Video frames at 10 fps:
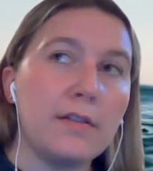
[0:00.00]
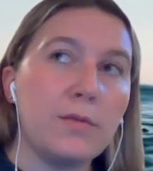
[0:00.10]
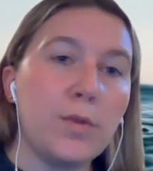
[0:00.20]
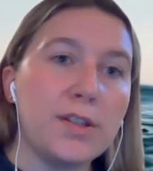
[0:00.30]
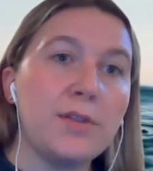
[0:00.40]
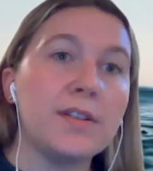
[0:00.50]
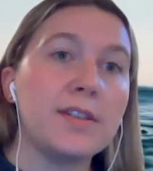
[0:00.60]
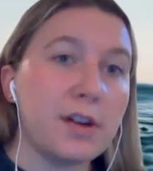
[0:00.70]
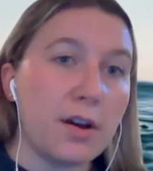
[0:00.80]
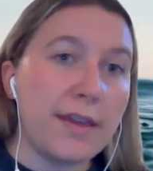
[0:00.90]

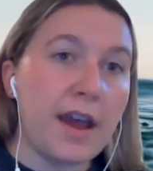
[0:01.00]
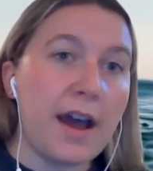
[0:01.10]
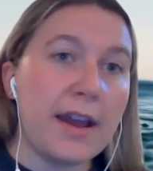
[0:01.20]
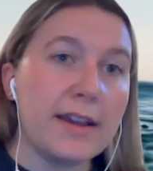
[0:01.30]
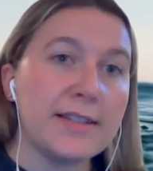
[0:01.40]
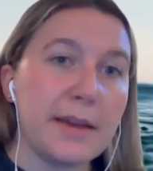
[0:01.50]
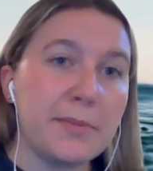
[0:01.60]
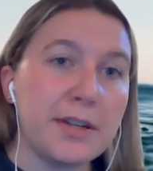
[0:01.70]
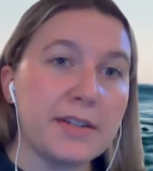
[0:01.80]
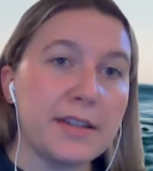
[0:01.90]
install that IA
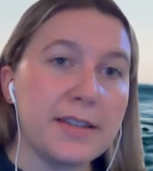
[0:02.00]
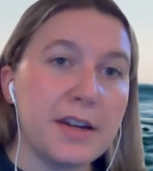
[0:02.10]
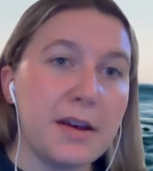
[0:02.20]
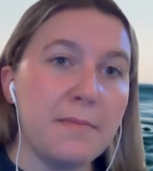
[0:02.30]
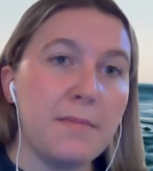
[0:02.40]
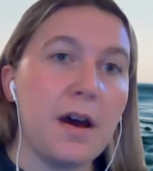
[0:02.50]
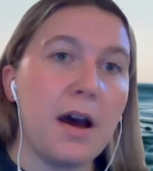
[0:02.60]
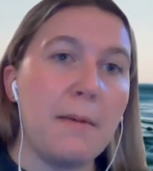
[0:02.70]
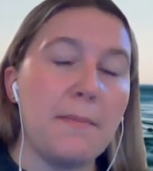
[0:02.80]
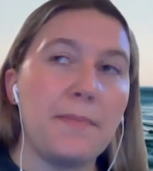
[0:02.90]
septic system,
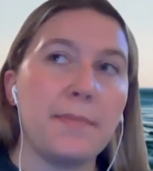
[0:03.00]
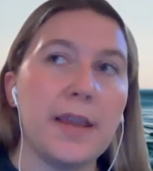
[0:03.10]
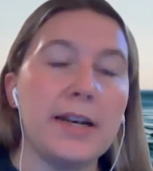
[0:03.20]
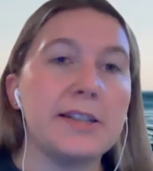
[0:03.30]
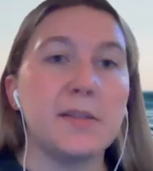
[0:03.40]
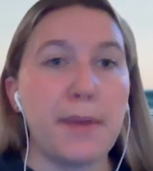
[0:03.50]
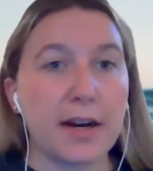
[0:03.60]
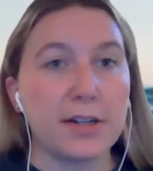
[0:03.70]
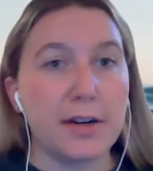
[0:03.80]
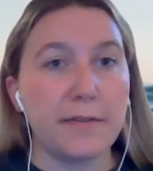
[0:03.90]
an
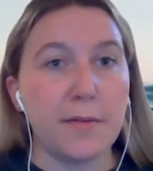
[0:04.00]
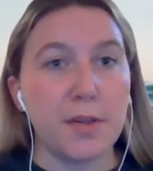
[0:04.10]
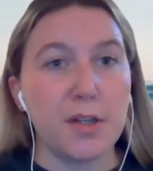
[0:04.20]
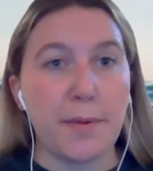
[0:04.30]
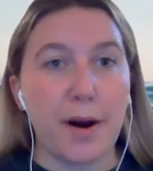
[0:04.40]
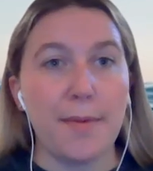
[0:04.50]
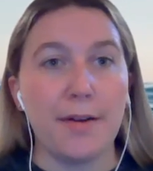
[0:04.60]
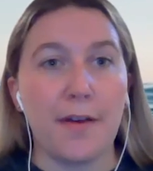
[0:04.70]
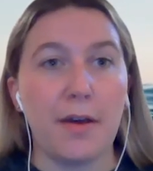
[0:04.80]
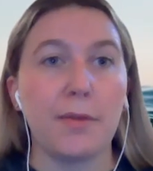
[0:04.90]
inspector from the
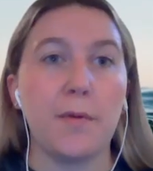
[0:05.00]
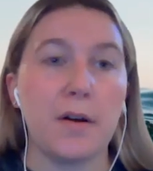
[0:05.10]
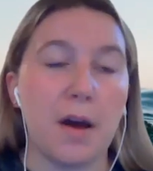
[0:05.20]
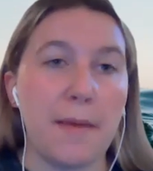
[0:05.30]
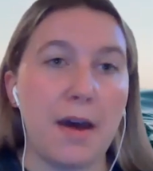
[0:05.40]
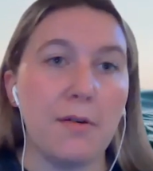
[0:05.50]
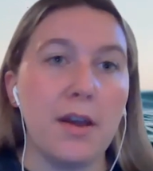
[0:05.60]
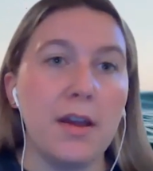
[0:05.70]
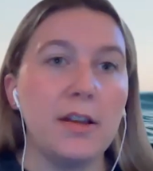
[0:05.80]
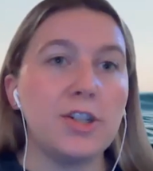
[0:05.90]
Department of Health will come out,
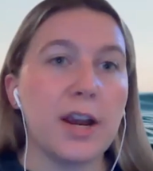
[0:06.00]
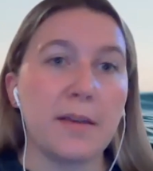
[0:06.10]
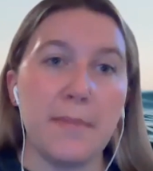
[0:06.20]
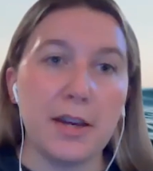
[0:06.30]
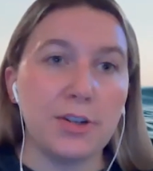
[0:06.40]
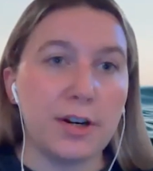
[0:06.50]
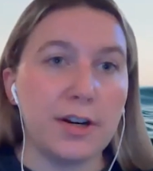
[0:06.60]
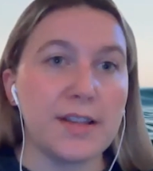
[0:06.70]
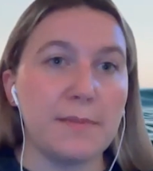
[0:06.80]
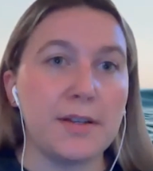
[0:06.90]
check, make sure
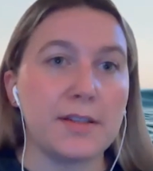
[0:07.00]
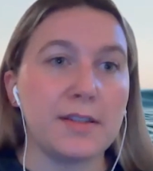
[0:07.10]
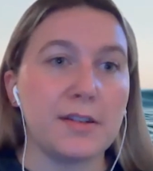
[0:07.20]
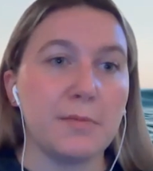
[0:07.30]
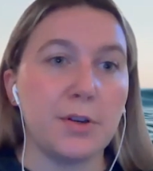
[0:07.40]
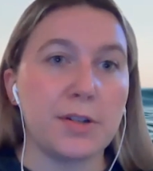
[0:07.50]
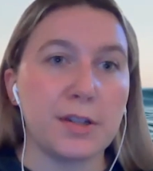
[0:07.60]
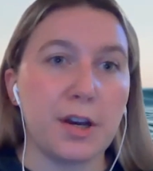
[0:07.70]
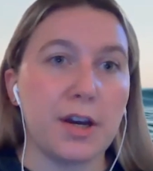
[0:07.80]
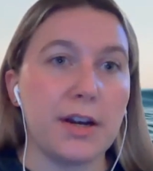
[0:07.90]
your septic system
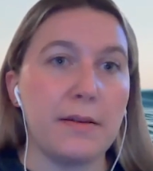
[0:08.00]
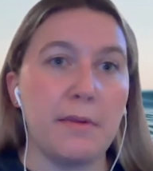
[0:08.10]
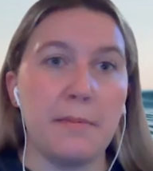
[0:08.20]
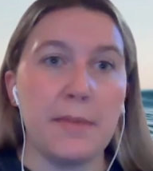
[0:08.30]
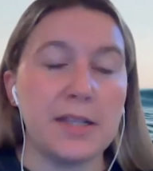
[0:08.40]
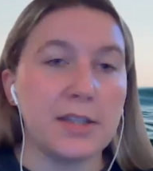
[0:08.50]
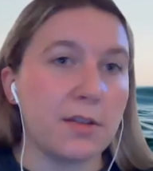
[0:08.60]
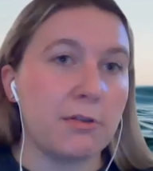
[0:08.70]
looks good, it meets all the